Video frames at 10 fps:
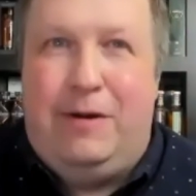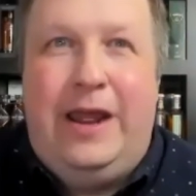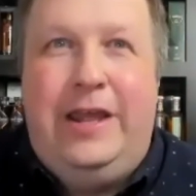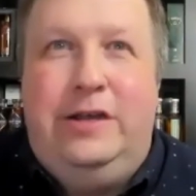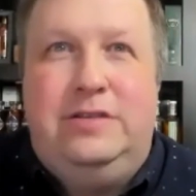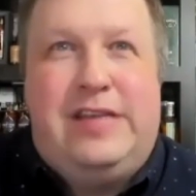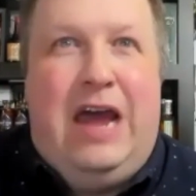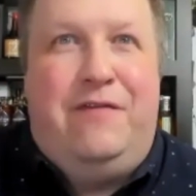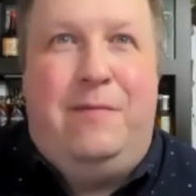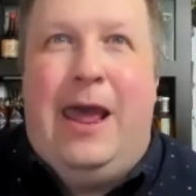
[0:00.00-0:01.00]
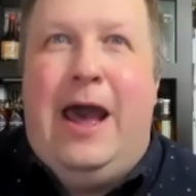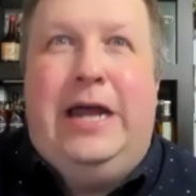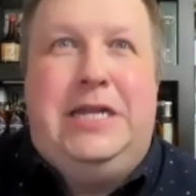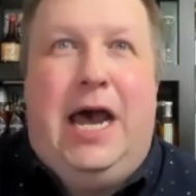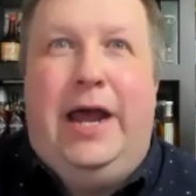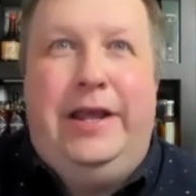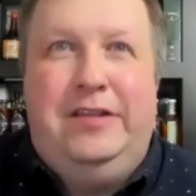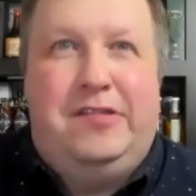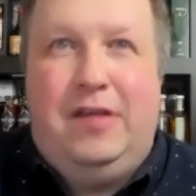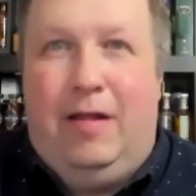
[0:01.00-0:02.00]
I use that for my hot
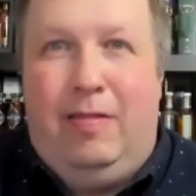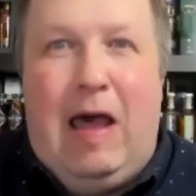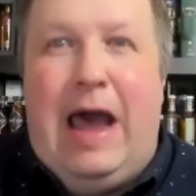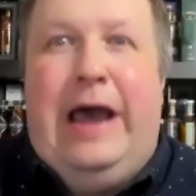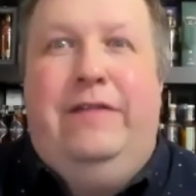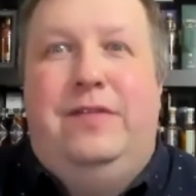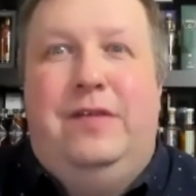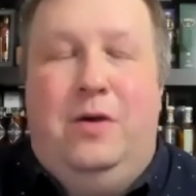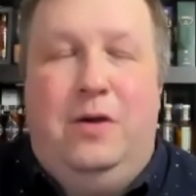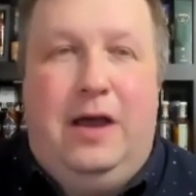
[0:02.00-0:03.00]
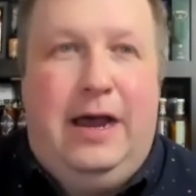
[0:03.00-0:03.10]
toddies a lot. So